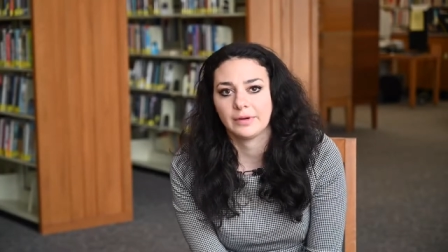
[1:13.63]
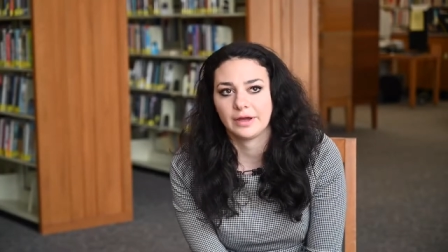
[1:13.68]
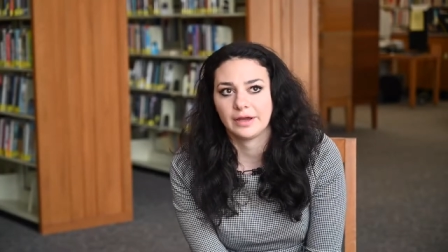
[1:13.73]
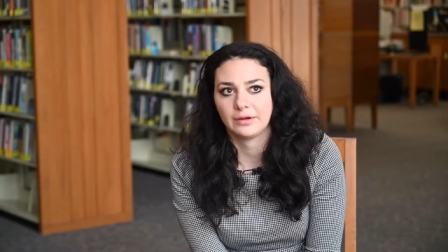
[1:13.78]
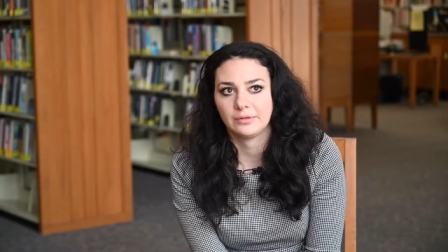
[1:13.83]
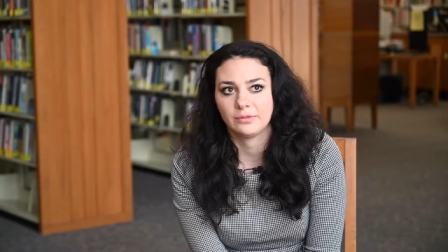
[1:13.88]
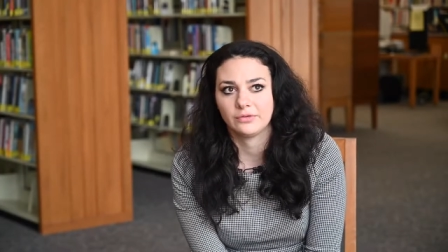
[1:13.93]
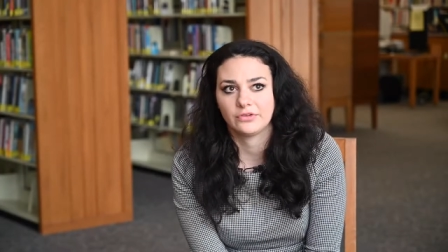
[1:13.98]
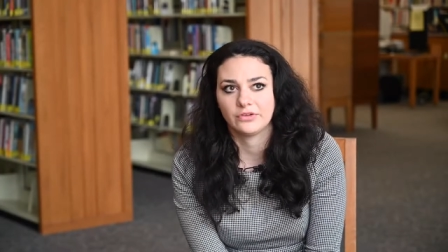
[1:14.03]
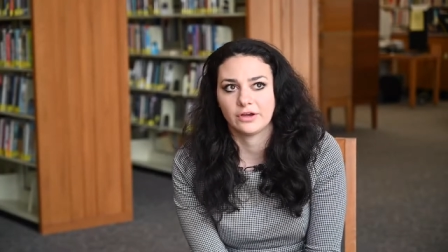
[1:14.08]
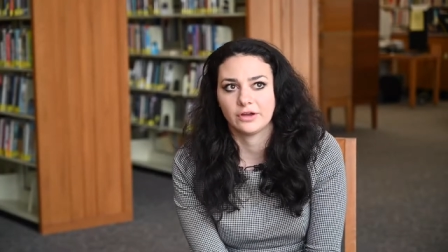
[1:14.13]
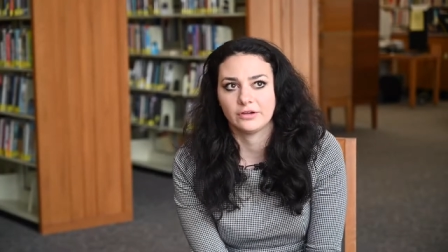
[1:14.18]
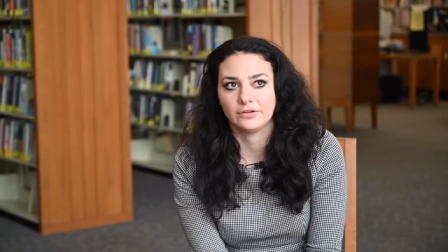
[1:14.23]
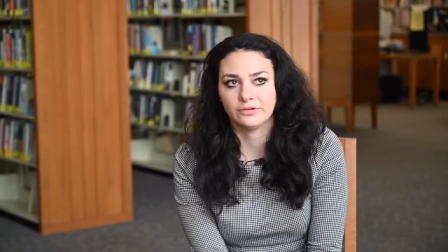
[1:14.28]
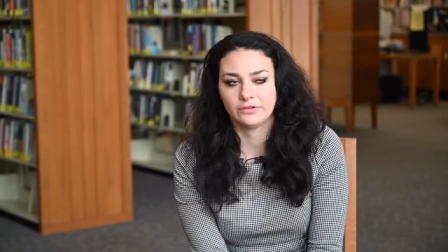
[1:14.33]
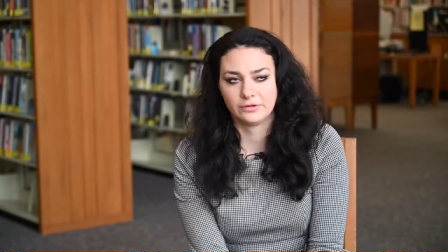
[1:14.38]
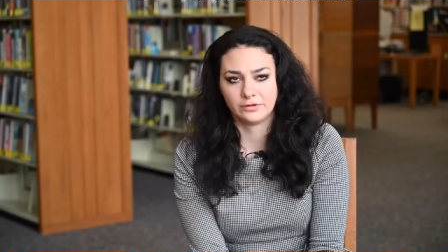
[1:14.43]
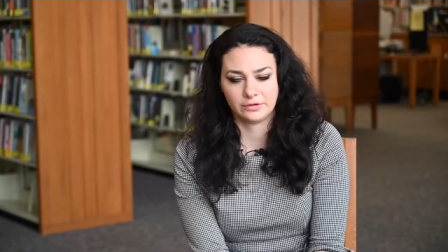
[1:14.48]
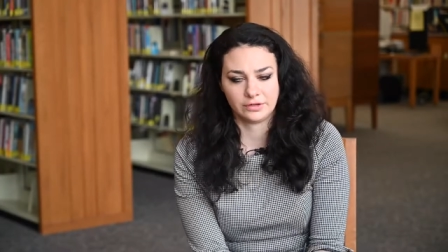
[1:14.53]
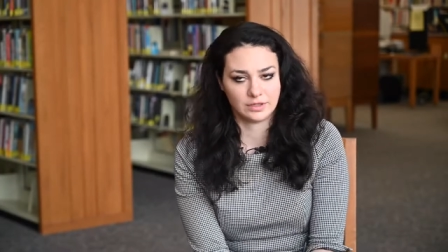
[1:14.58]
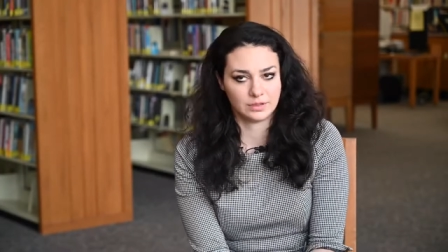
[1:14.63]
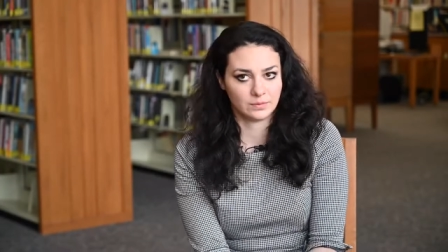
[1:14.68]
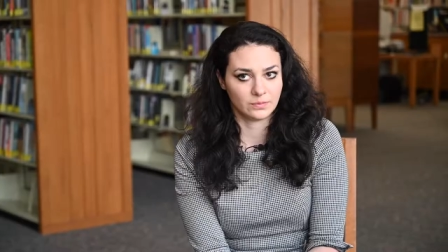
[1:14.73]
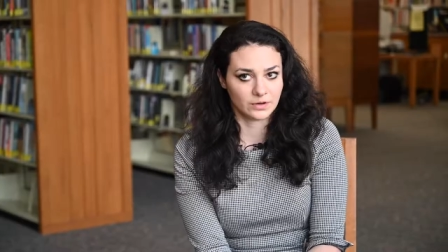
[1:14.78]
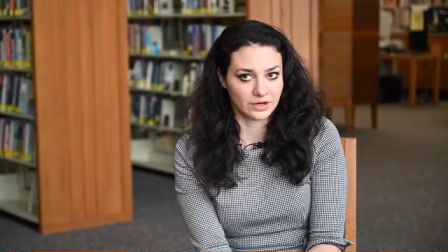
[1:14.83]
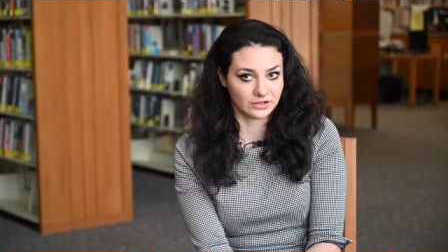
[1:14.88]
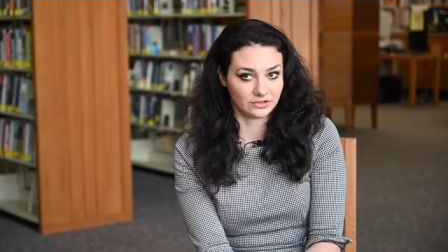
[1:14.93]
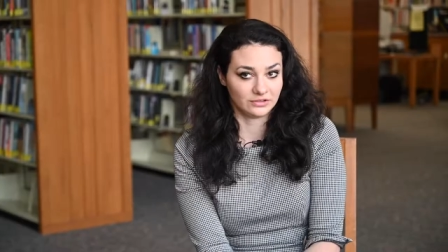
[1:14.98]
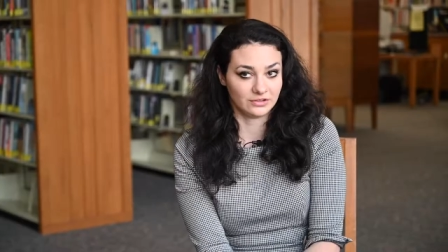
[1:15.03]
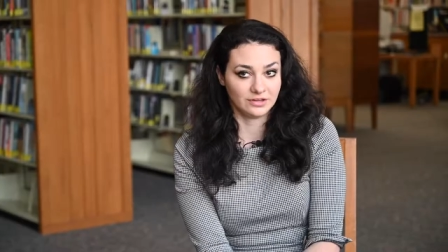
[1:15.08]
I was under the
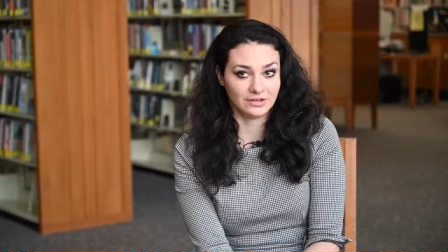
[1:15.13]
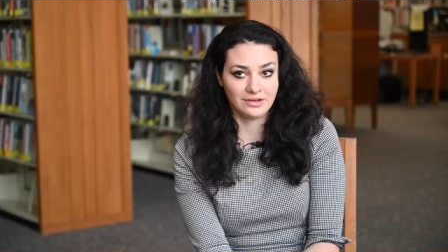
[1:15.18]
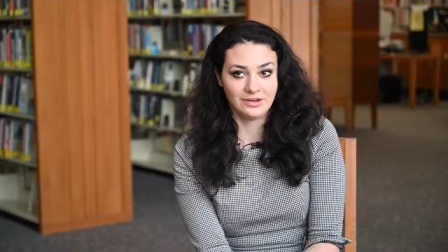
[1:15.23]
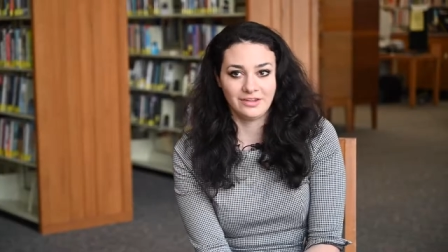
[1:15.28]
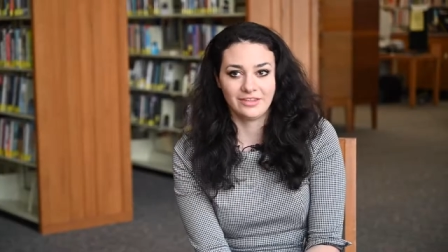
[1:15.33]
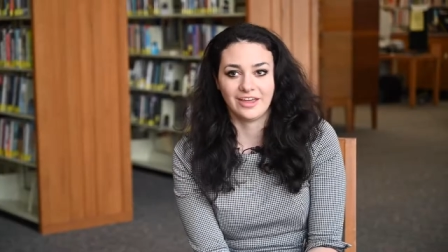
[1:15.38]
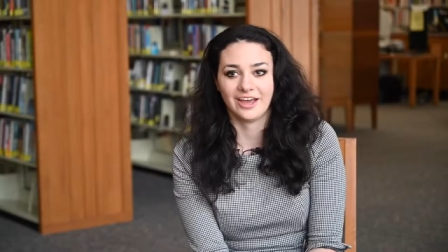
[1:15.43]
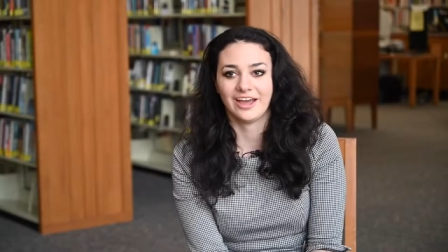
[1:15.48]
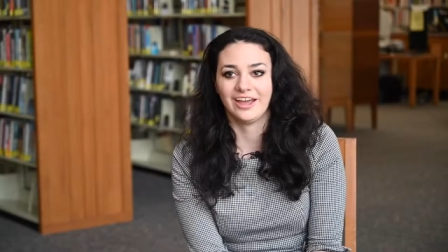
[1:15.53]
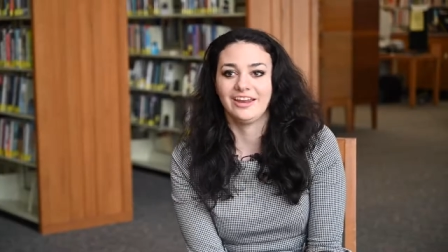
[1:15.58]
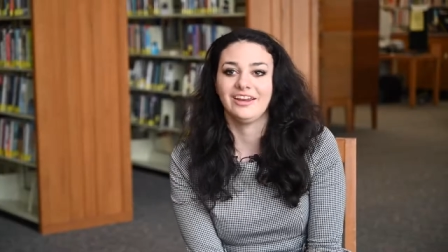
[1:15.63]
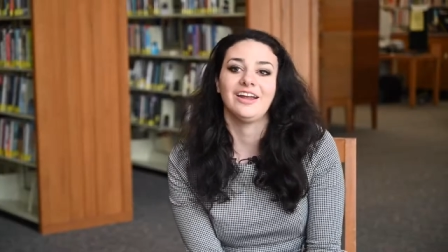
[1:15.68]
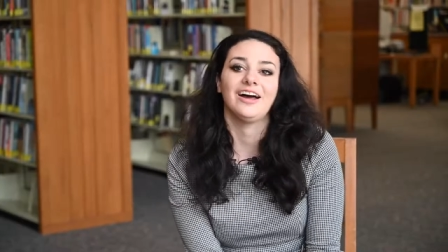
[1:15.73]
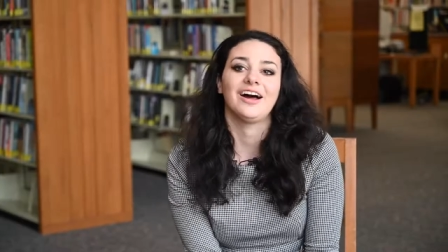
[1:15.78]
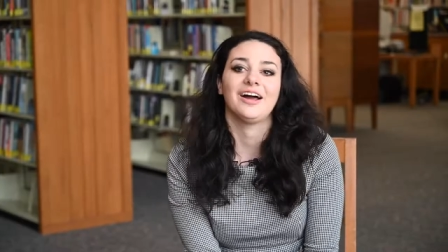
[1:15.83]
impression that